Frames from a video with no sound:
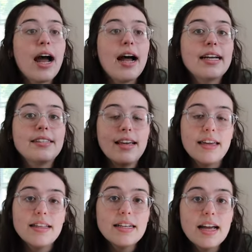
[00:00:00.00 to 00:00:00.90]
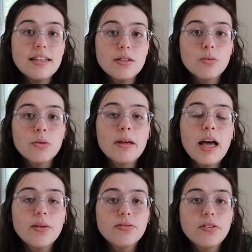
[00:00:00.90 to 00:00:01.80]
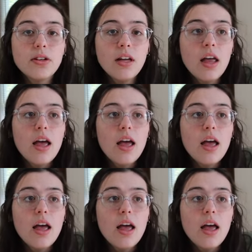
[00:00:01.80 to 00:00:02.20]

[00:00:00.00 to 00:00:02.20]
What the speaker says: I take the test will be helpful.